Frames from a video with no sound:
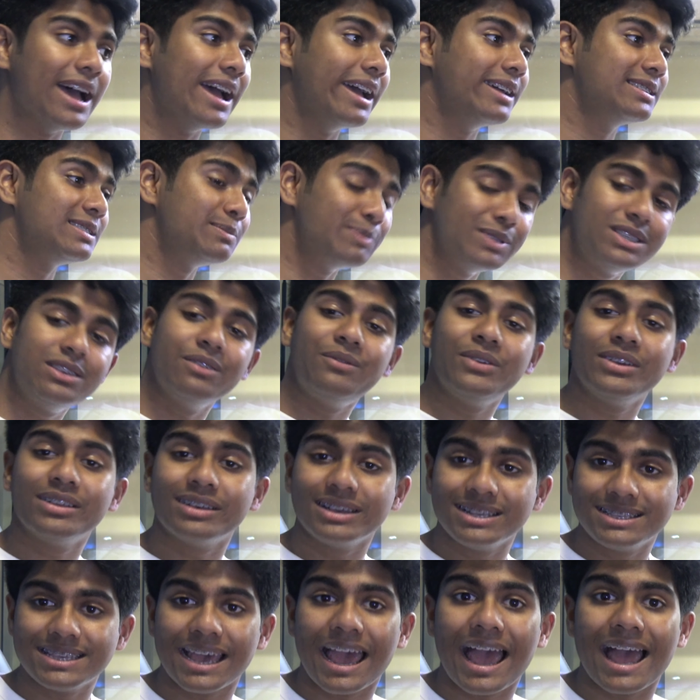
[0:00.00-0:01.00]

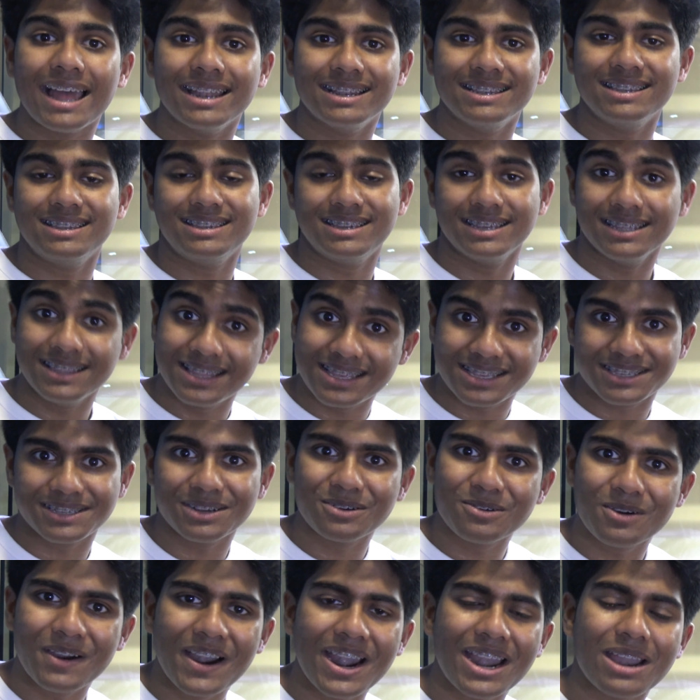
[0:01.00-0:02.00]
specifically to add to this
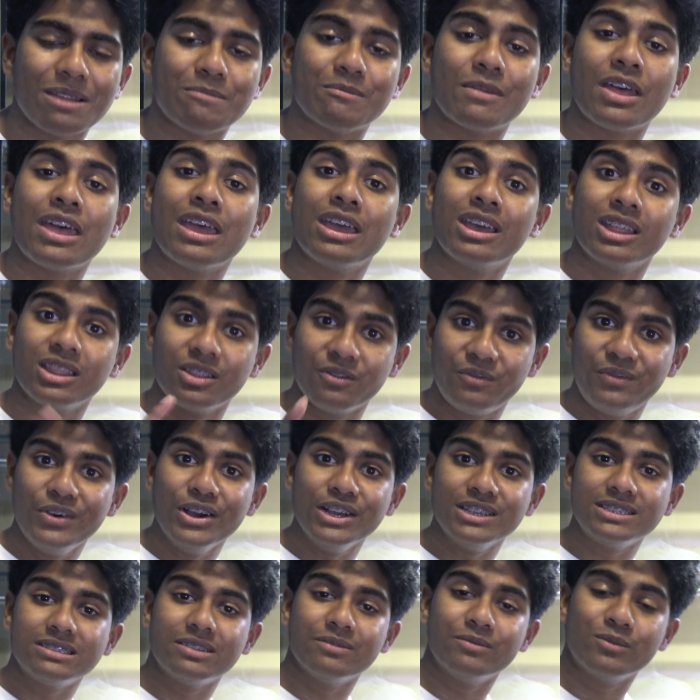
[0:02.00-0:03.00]
aquarium. The
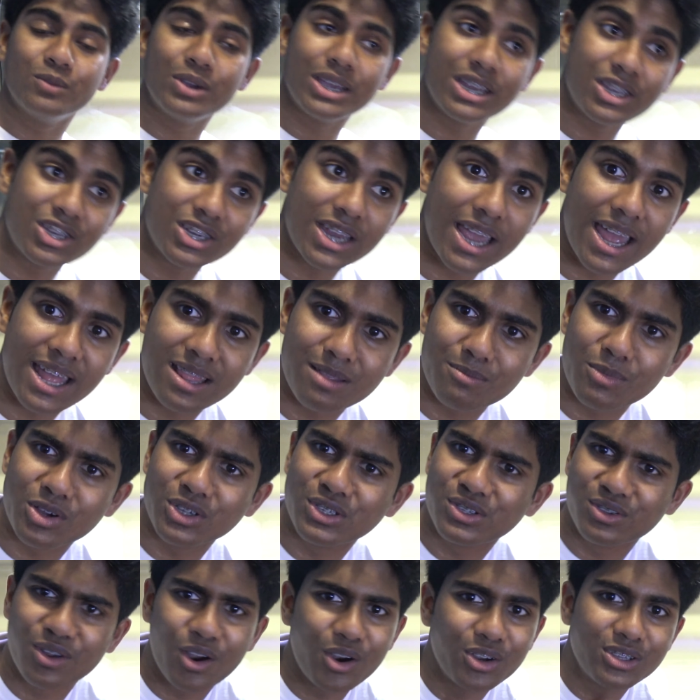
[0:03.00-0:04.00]
first of which, and the
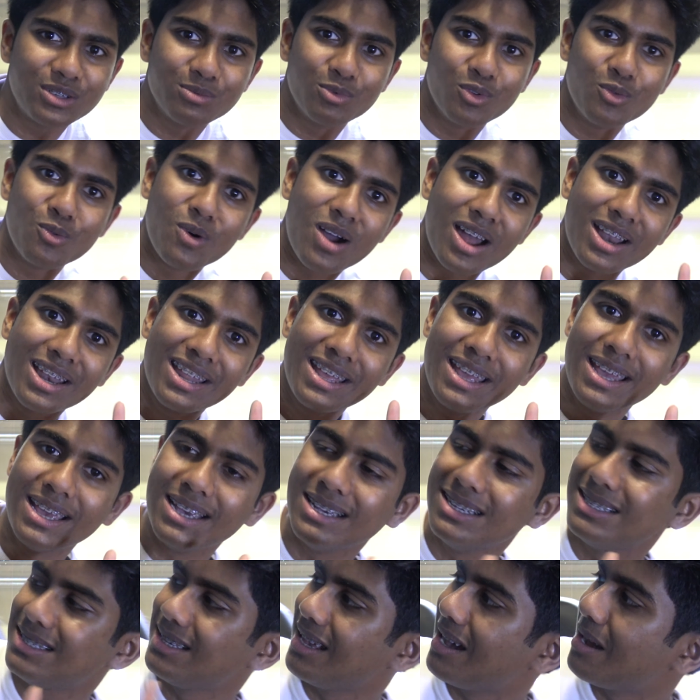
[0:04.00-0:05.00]
most noticeable one,
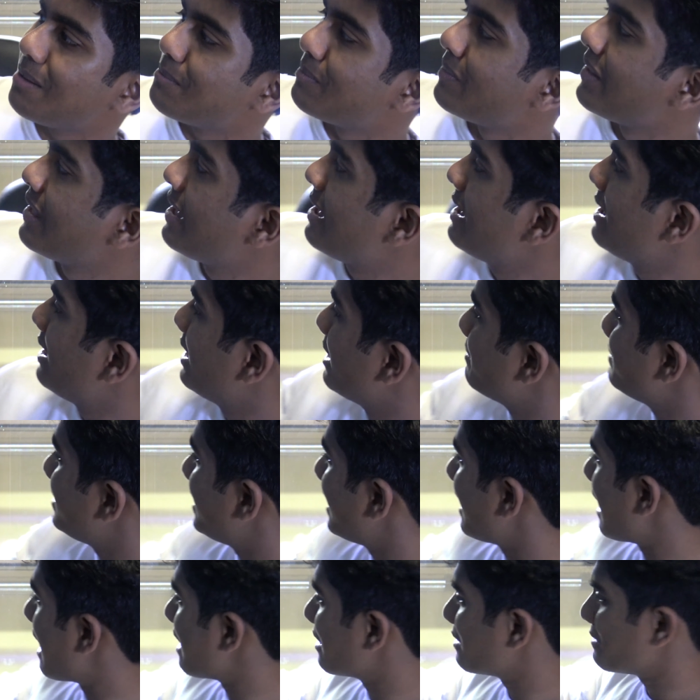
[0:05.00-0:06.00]
is, let me
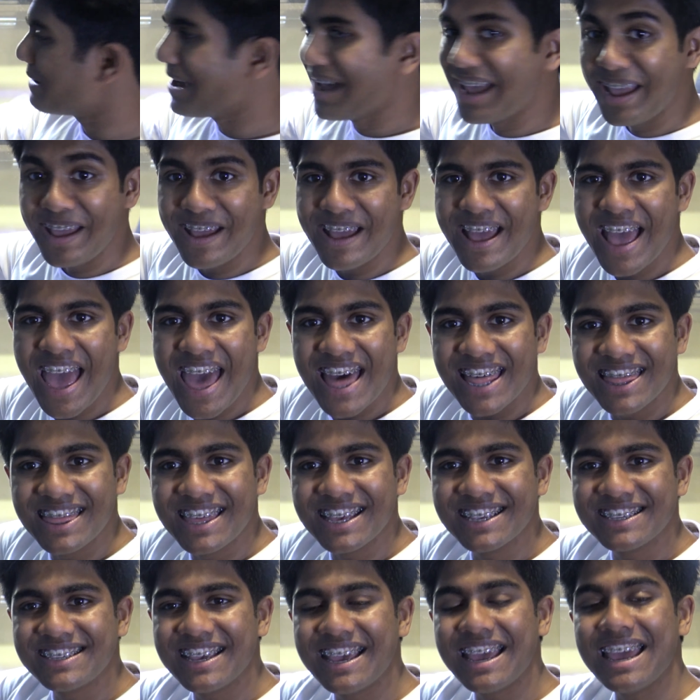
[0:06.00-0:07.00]
get out of the way,
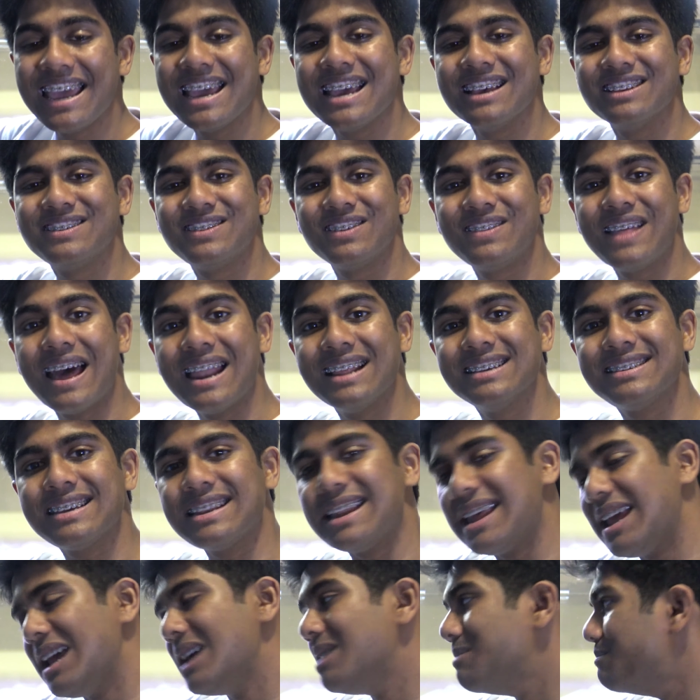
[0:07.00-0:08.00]
this here. So that is an
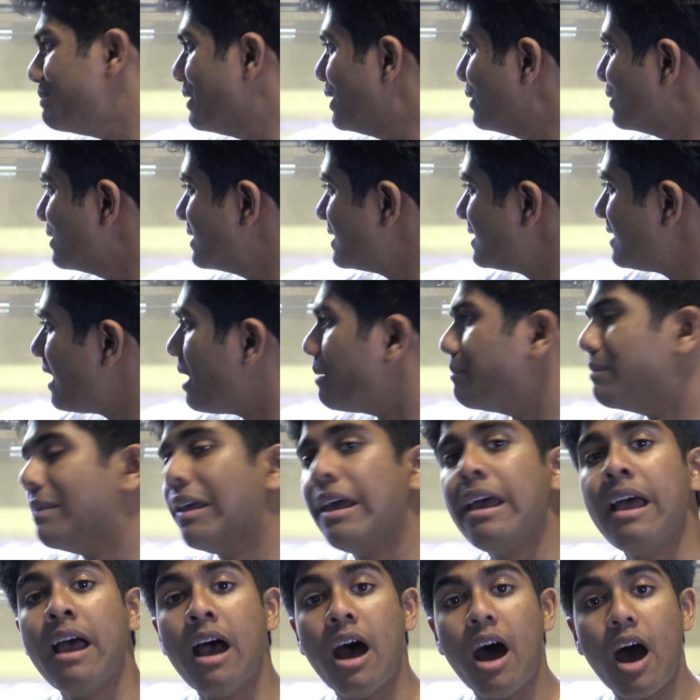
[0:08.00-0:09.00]
inbuilt sump.
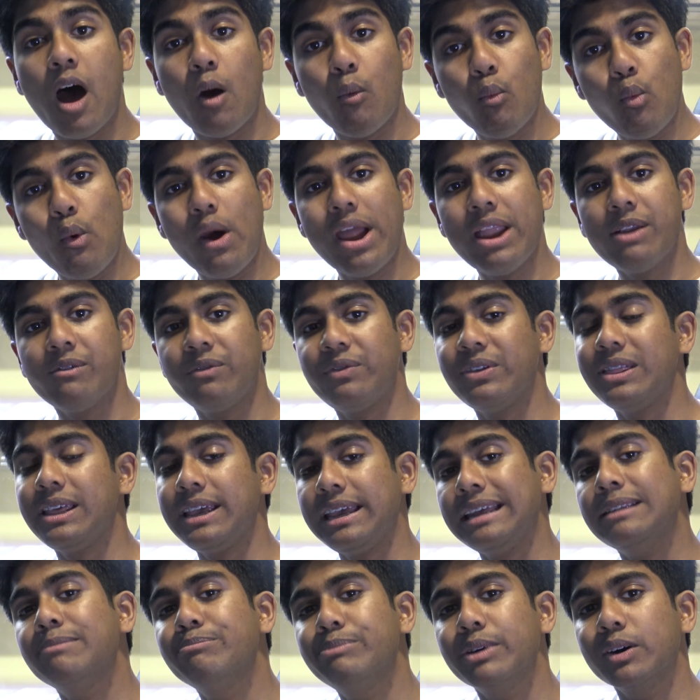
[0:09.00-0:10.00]
I went for the
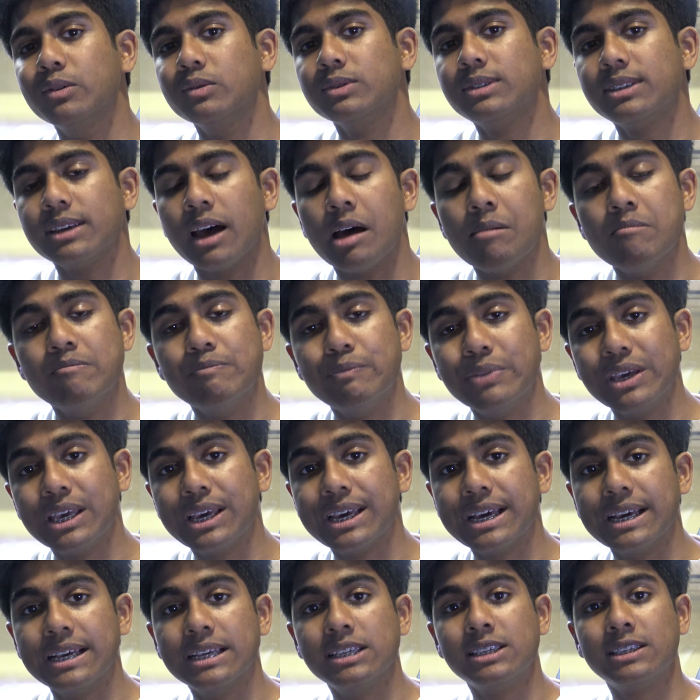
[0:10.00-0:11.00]
inbuilt sump
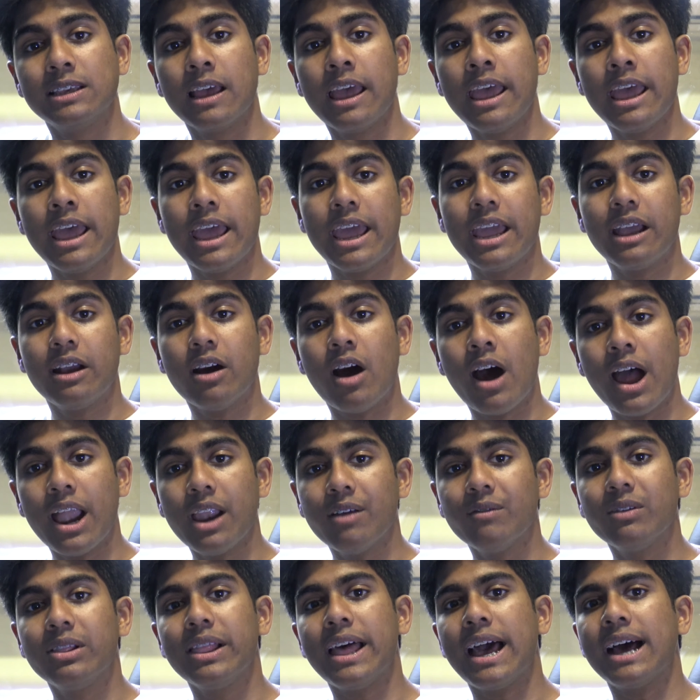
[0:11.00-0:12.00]
because it kind
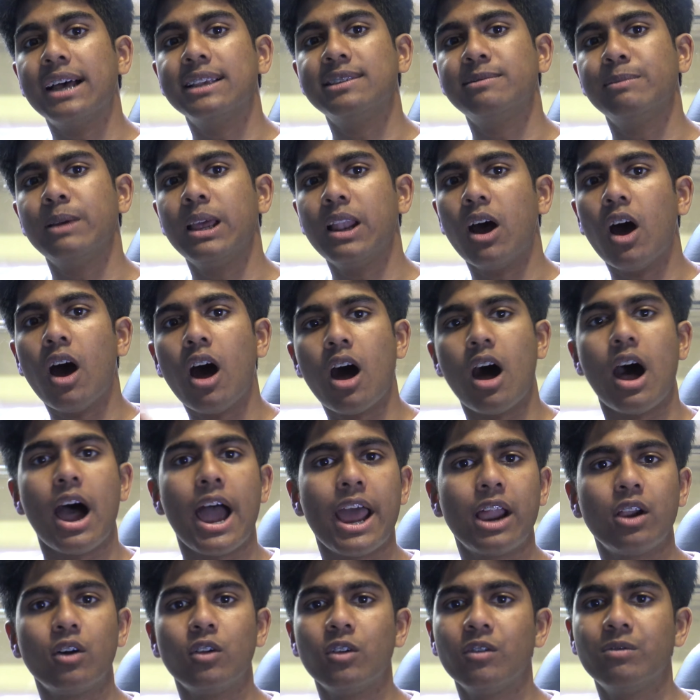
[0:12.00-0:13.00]
of allows me to
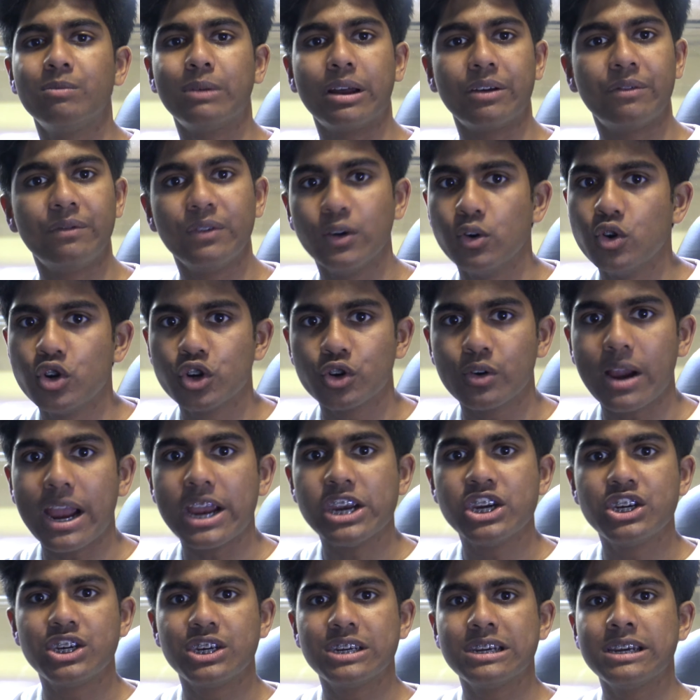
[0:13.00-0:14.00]
hide all of my
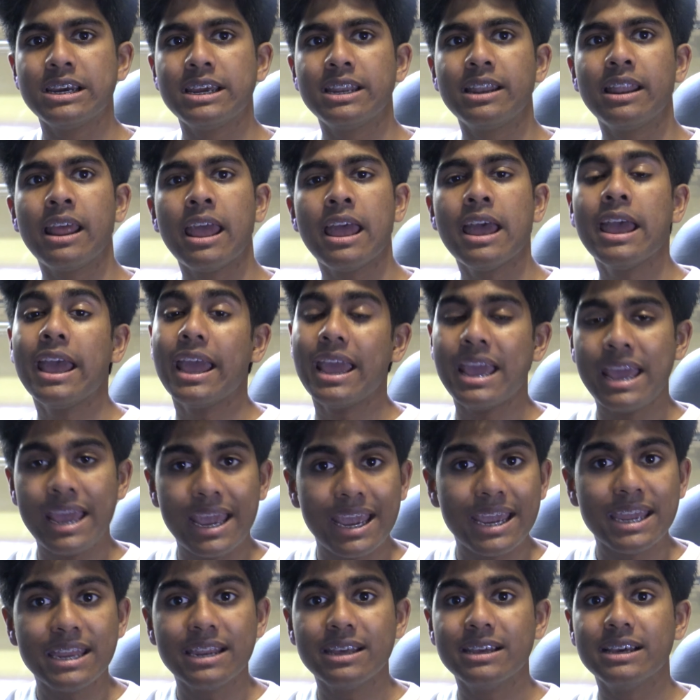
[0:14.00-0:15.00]
filtration,
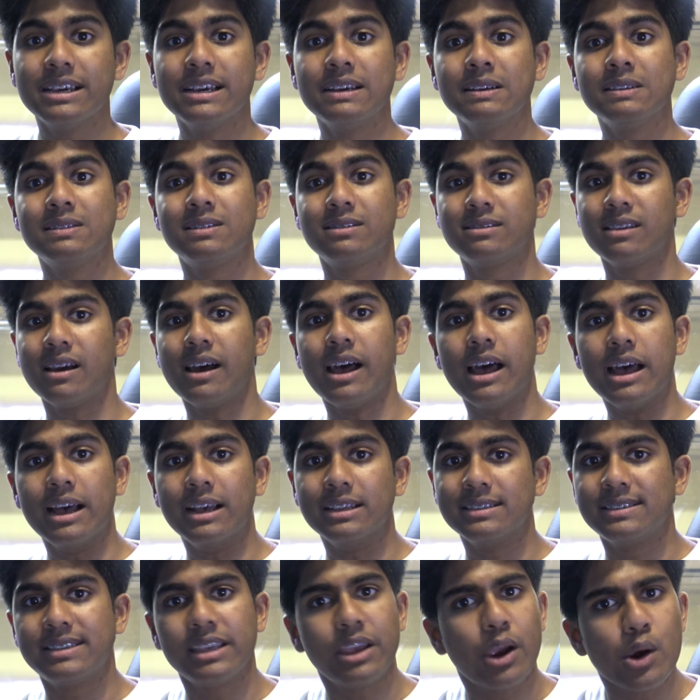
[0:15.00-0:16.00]
heaters,
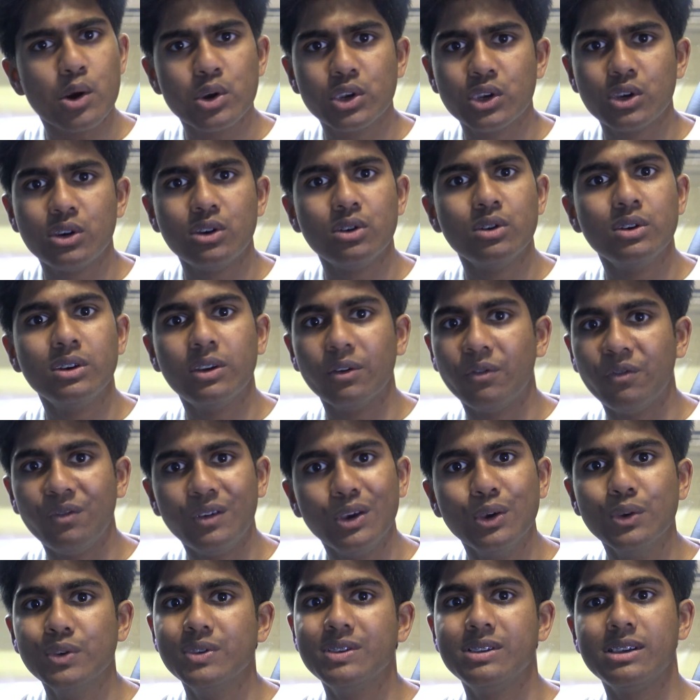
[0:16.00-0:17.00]
CO2
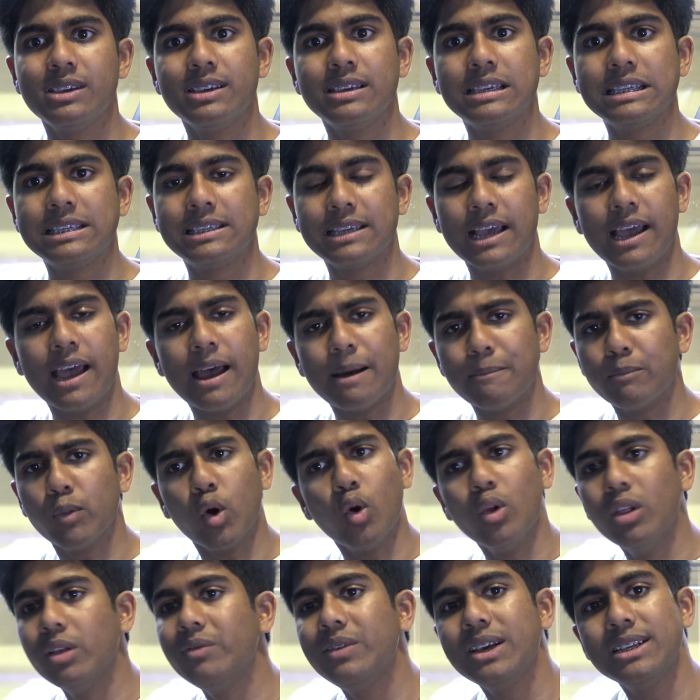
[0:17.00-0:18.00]
diffusers,
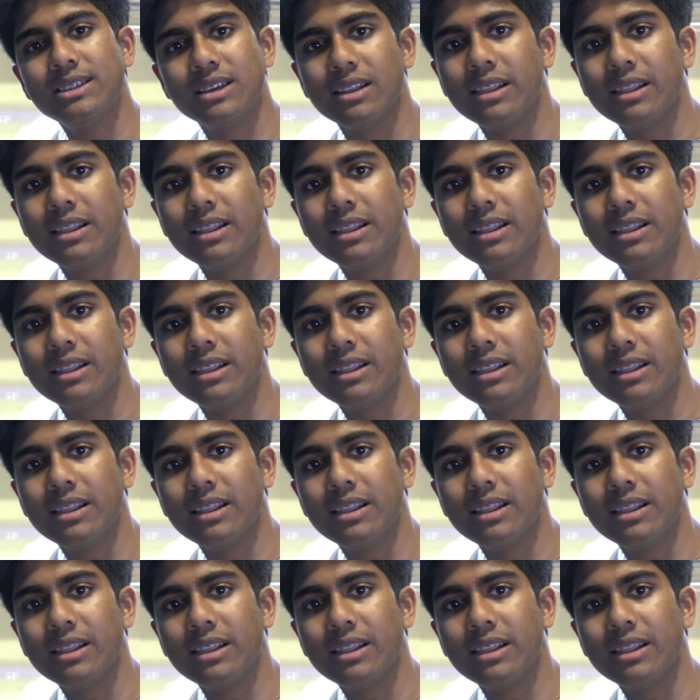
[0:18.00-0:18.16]
all of these